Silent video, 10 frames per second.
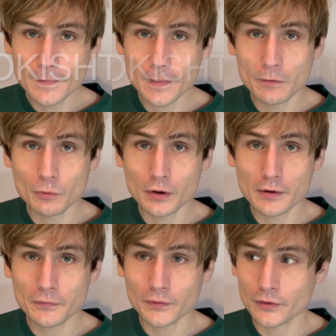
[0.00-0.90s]
that when I
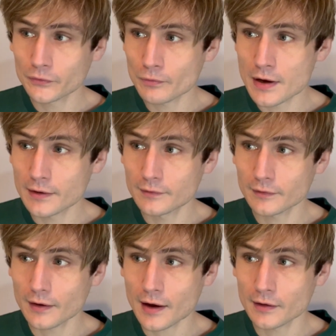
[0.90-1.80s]
first read,
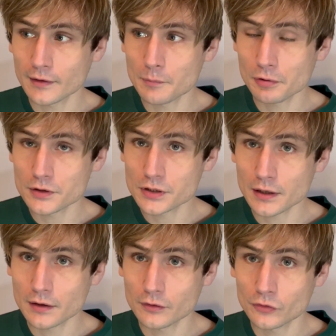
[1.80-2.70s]
I hadn't
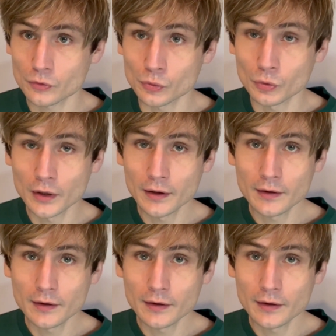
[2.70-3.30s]
appreciated at all,